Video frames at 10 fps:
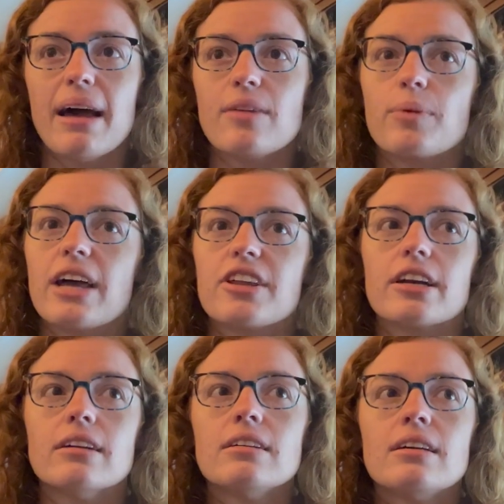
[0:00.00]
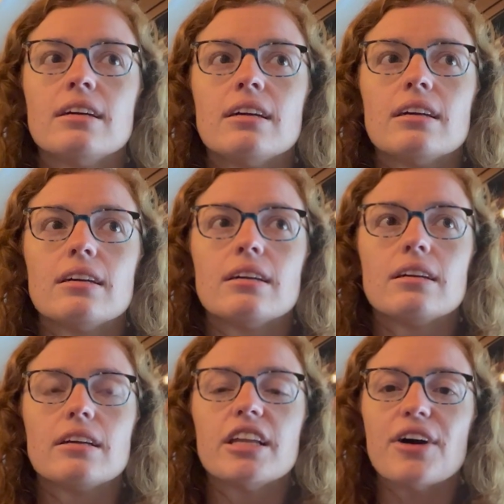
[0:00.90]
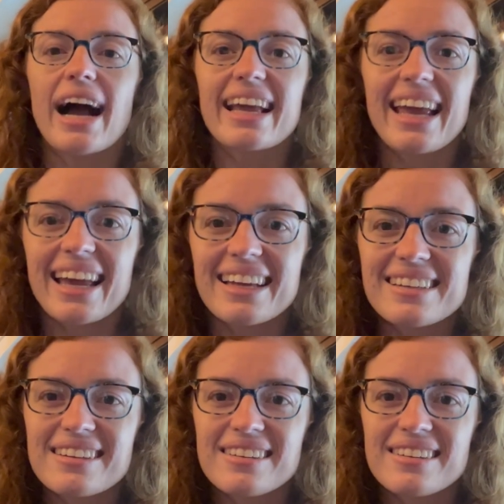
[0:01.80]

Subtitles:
And whether, you know, I can't